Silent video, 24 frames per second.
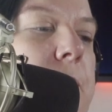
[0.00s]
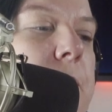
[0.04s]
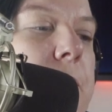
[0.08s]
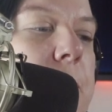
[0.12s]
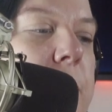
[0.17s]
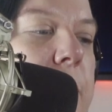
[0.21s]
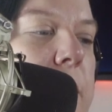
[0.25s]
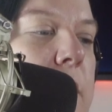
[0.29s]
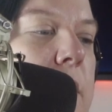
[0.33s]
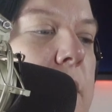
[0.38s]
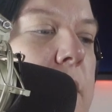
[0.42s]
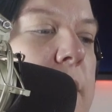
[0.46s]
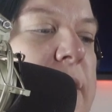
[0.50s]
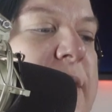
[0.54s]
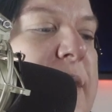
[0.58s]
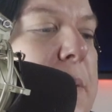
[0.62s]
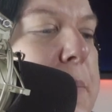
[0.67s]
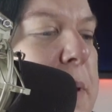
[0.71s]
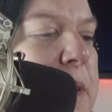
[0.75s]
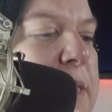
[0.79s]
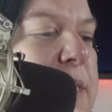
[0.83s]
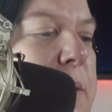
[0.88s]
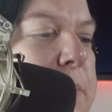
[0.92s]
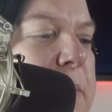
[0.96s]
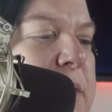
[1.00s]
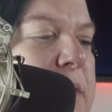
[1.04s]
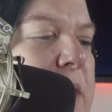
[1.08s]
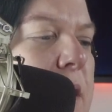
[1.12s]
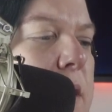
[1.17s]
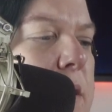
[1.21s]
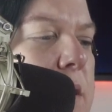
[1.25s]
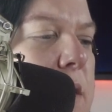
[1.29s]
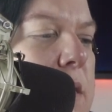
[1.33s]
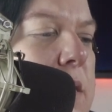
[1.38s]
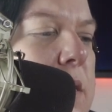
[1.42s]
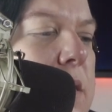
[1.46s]
Because they play some
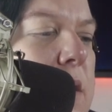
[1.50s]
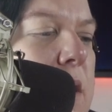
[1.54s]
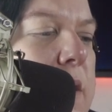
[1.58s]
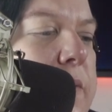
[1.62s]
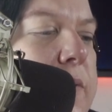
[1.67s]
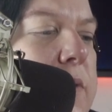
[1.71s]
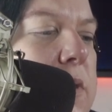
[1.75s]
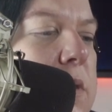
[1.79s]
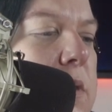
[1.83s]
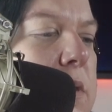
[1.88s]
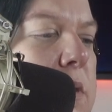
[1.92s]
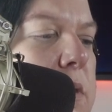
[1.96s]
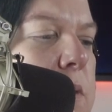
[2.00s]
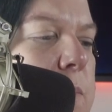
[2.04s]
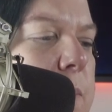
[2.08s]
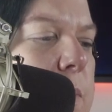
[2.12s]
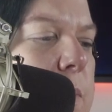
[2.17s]
Metallica covers as